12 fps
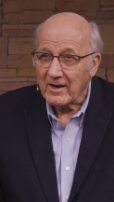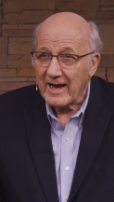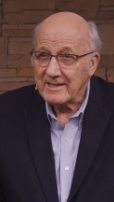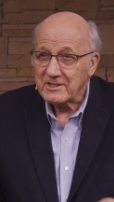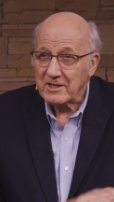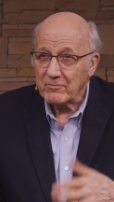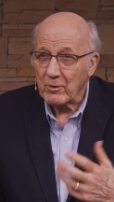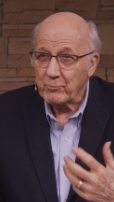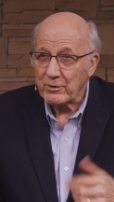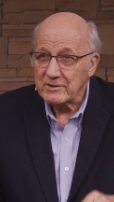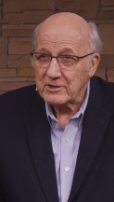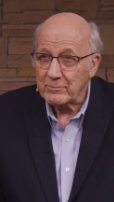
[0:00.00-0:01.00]
the last
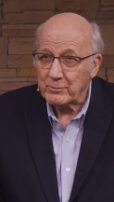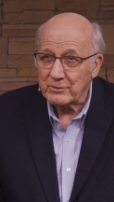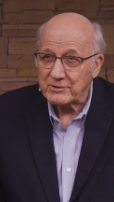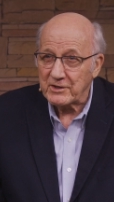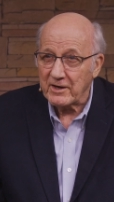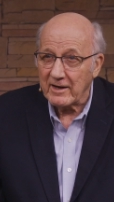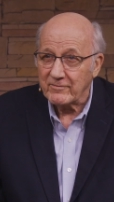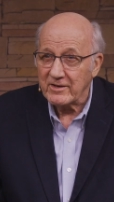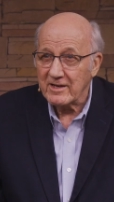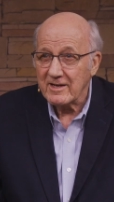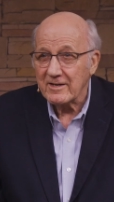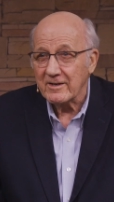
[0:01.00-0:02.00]
several principles that
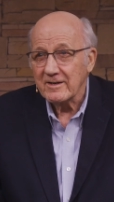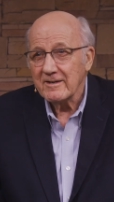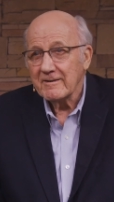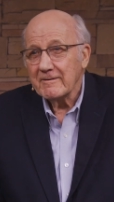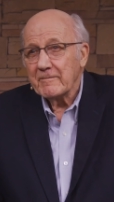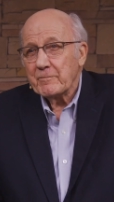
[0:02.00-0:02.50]
I've done,